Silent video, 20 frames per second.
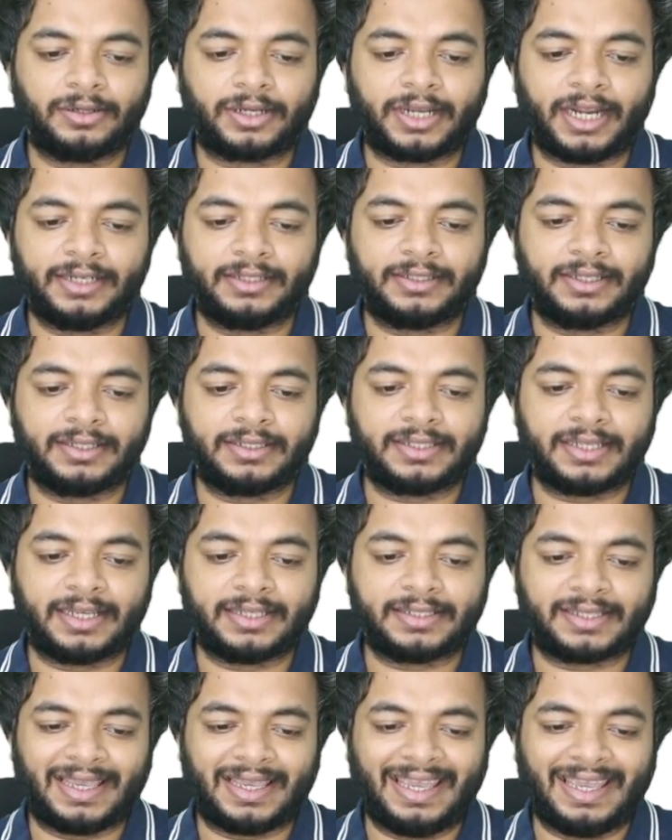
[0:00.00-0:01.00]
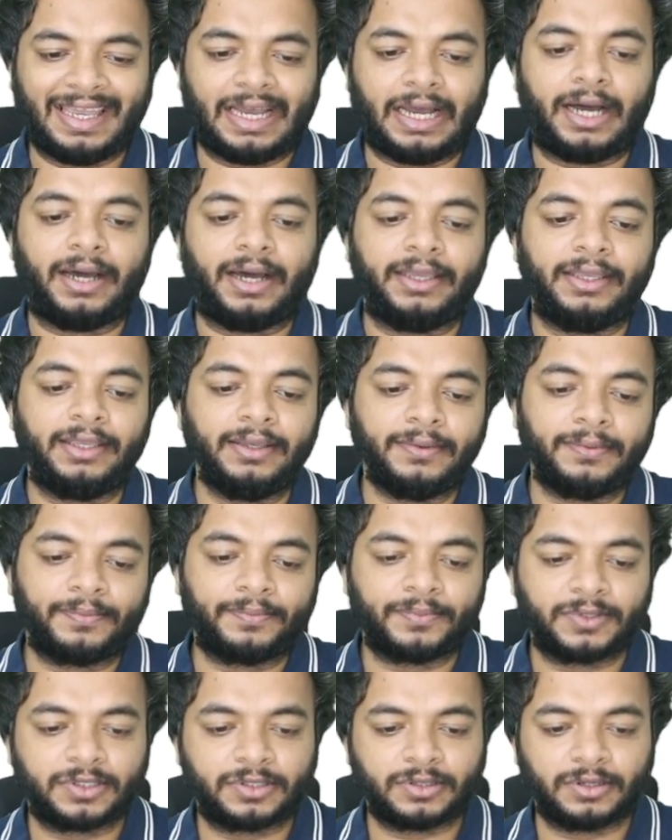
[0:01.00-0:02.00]
look at this as AI,
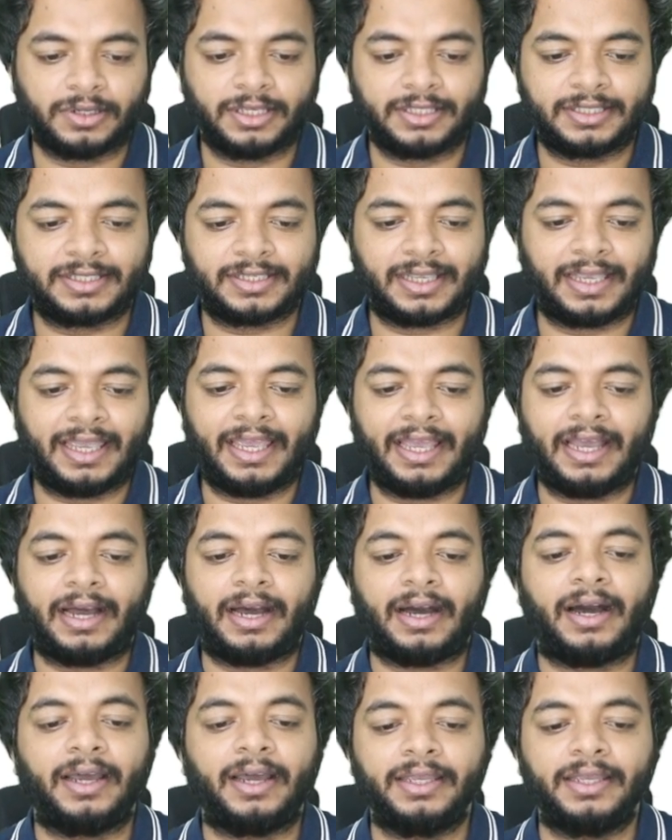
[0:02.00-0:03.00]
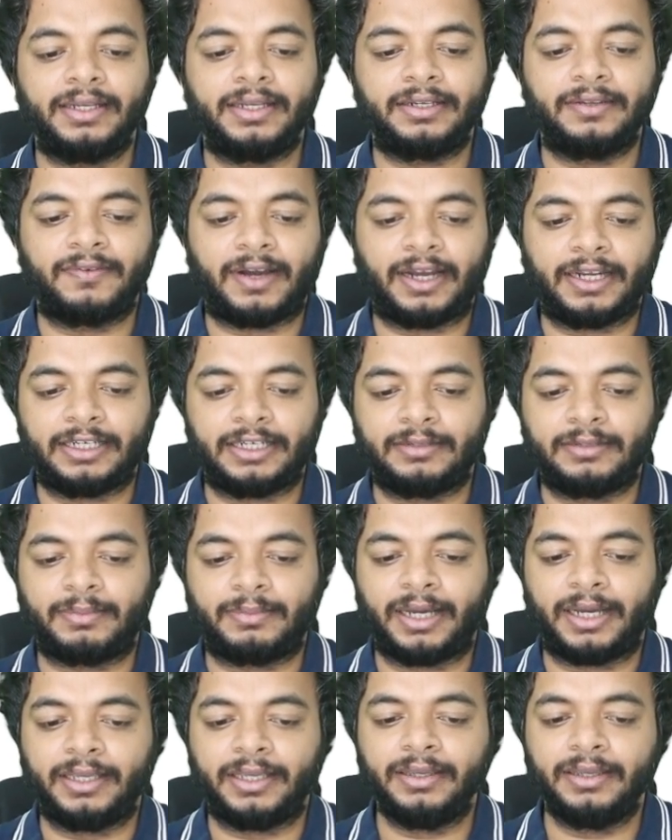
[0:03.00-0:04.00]
so it's AI divided
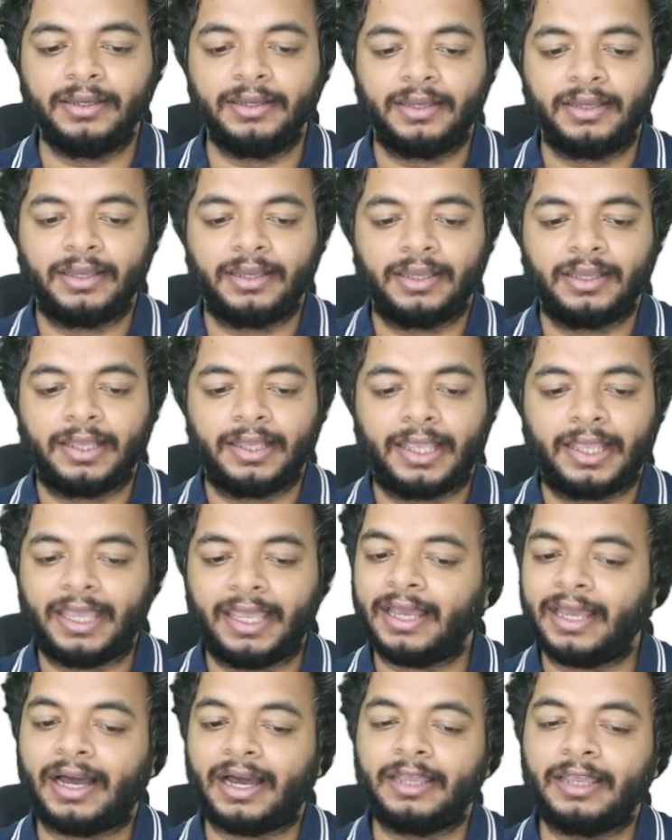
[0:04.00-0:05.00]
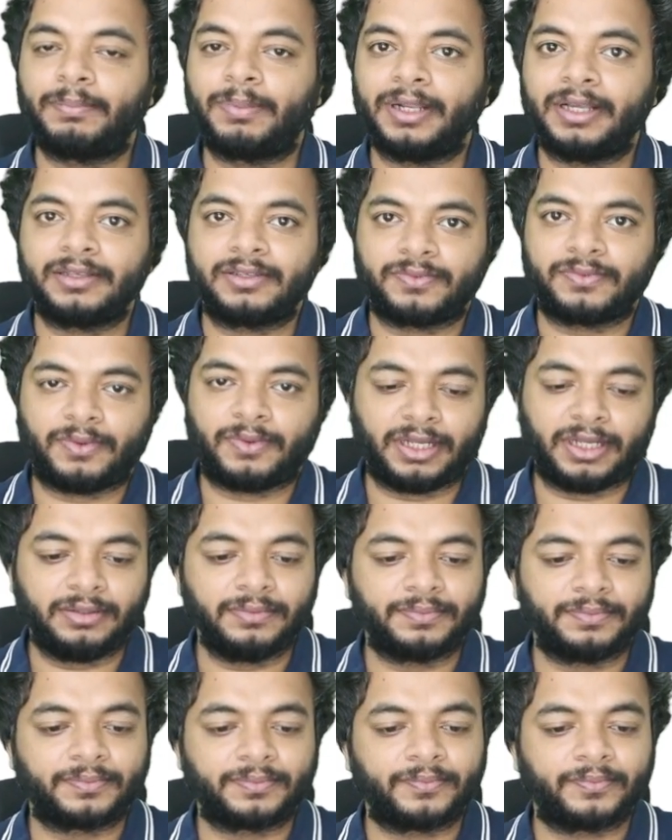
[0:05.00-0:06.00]
by AI plus
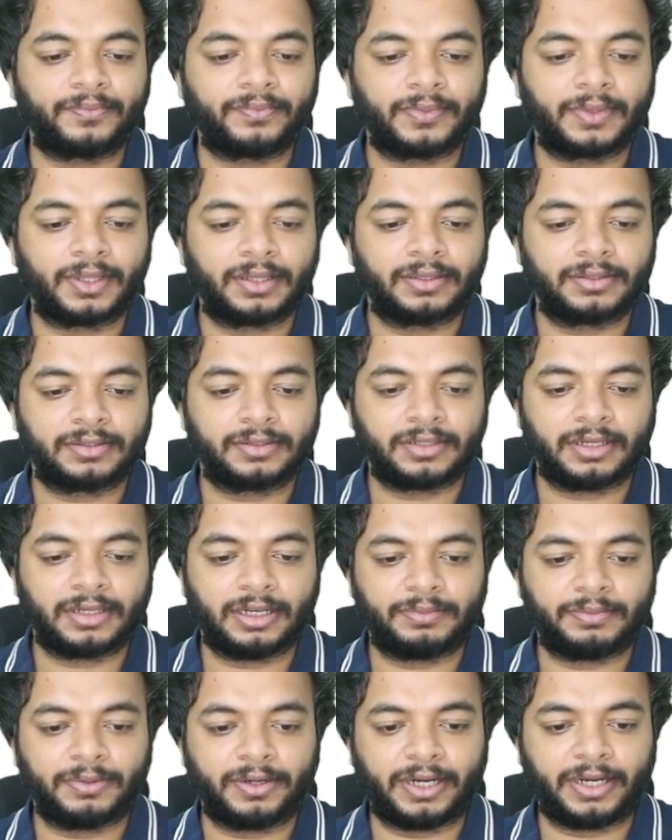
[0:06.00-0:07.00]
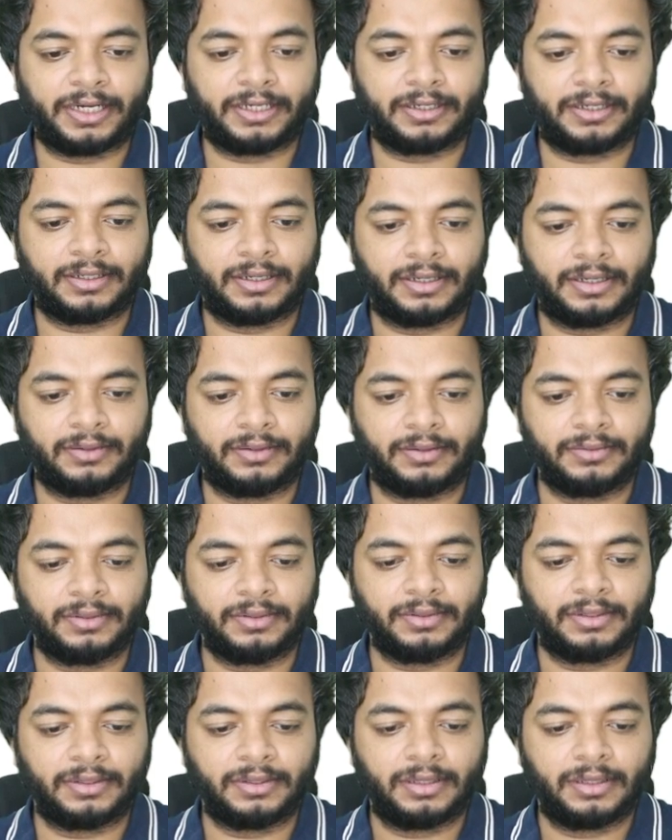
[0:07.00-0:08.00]
1. So let me write it down.
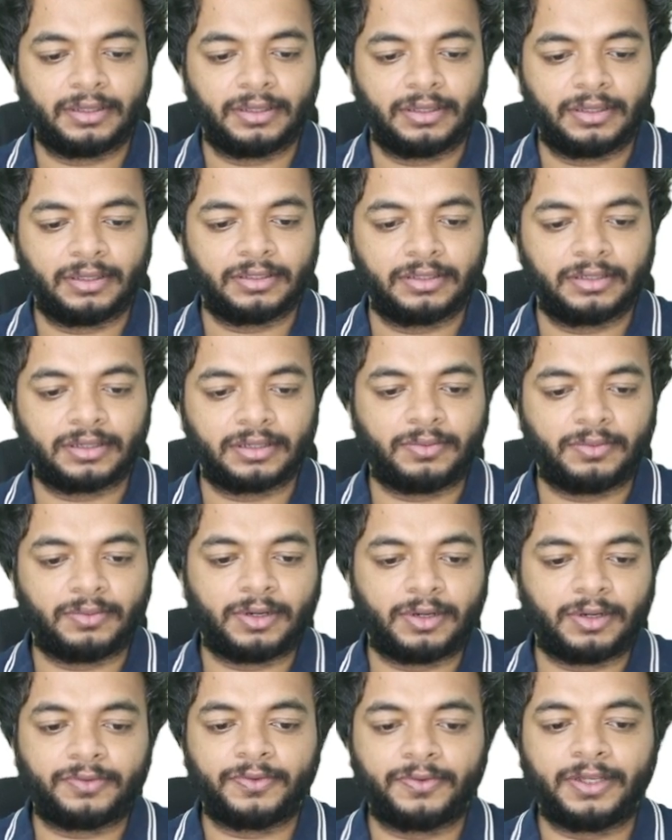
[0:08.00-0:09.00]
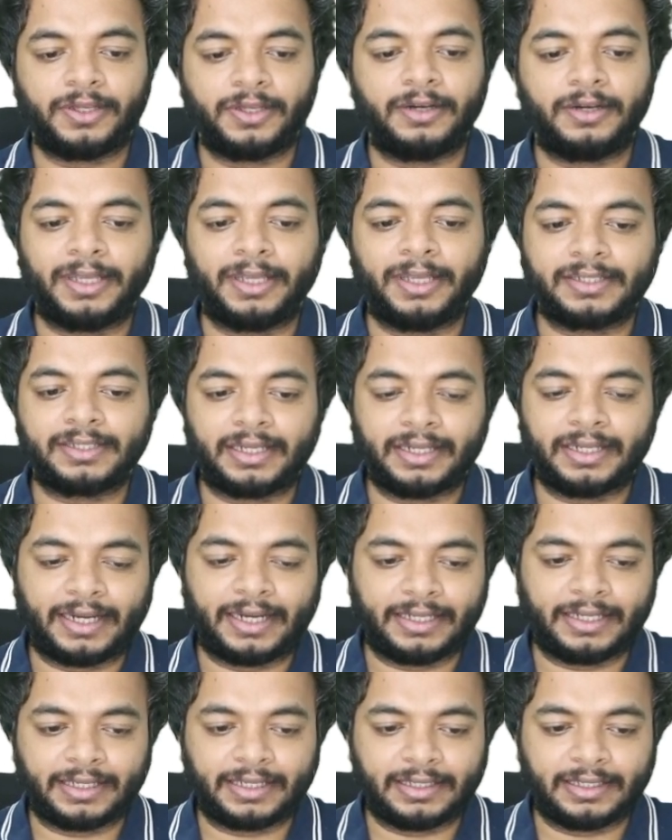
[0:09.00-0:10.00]
So what we are basically
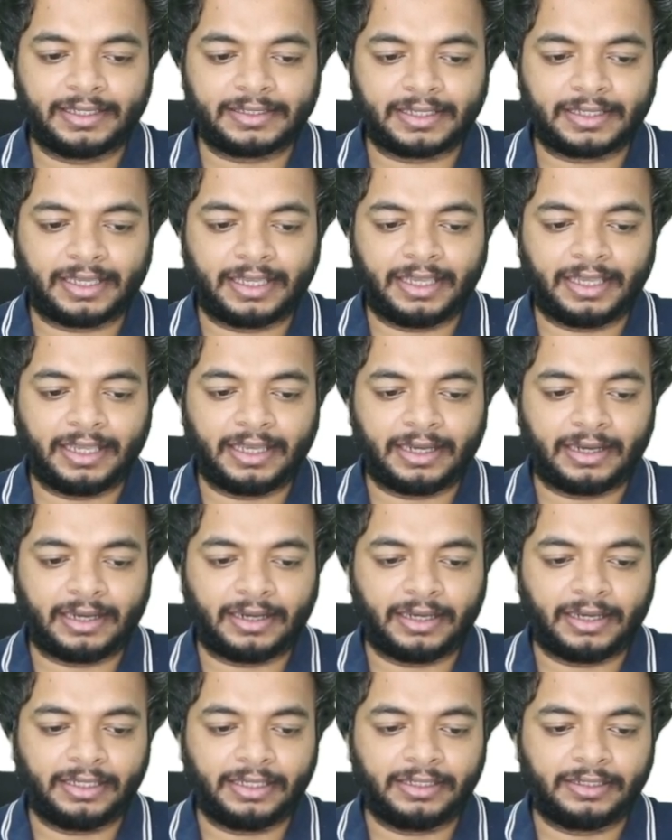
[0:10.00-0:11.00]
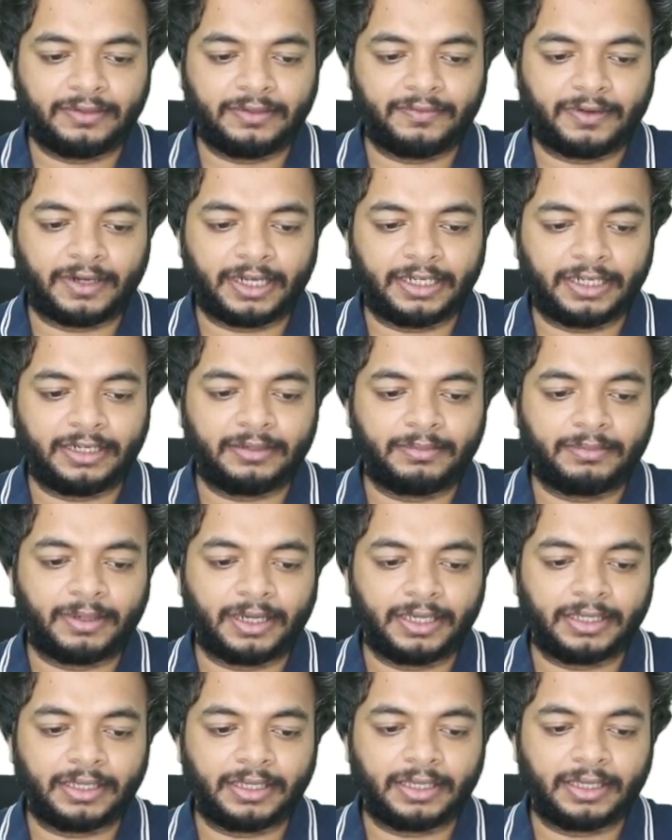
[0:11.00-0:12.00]
getting is AI divided
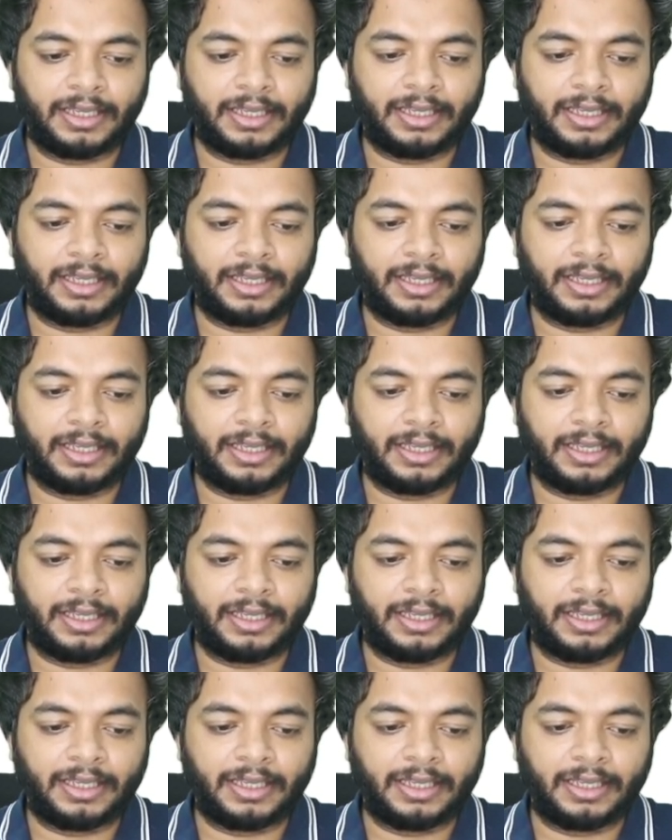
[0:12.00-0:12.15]
by